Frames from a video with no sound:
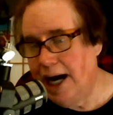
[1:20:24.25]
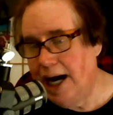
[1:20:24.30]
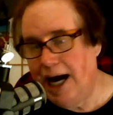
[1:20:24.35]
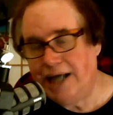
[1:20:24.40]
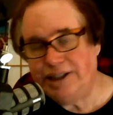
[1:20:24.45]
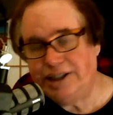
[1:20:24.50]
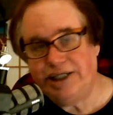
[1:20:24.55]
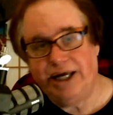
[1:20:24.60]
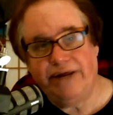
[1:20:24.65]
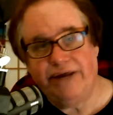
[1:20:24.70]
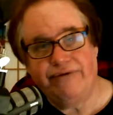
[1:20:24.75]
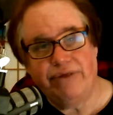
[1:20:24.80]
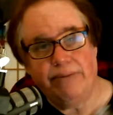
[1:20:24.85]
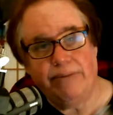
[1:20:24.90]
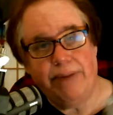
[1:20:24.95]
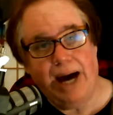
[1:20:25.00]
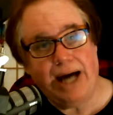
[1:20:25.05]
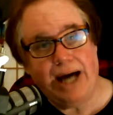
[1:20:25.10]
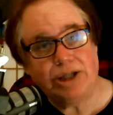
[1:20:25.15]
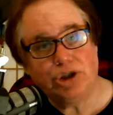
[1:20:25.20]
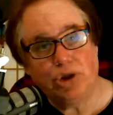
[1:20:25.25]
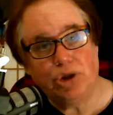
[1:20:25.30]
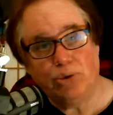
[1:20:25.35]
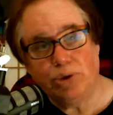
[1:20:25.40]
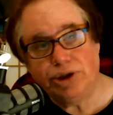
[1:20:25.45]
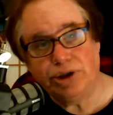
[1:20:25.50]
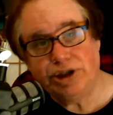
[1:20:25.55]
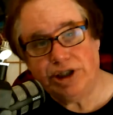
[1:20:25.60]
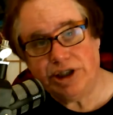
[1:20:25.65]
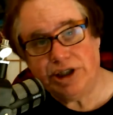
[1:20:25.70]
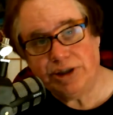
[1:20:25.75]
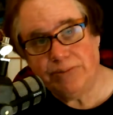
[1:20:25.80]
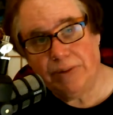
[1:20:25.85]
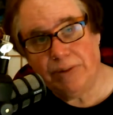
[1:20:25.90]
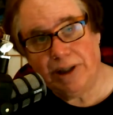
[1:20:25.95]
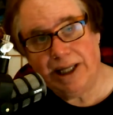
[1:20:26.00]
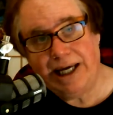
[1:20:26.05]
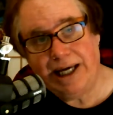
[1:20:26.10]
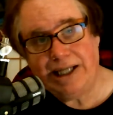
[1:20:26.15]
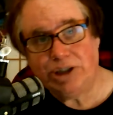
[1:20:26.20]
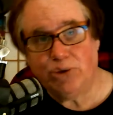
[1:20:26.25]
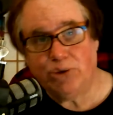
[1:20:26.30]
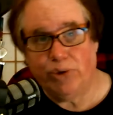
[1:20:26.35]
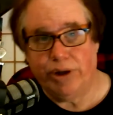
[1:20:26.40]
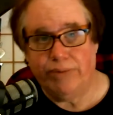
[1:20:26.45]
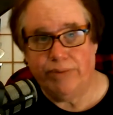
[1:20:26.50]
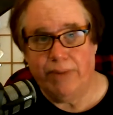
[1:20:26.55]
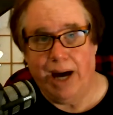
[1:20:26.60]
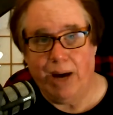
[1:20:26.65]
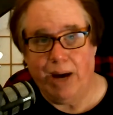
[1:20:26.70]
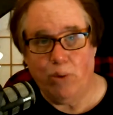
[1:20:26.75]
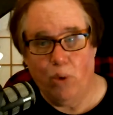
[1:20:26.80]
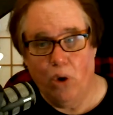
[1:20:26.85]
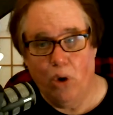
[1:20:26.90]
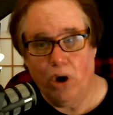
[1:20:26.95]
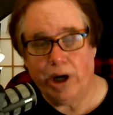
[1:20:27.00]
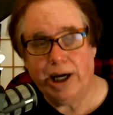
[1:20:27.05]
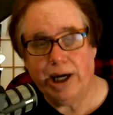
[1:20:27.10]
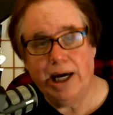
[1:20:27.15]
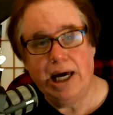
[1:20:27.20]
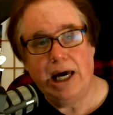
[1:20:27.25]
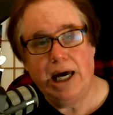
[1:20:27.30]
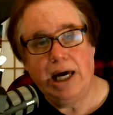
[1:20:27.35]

I said if the pastor was displeased with my work,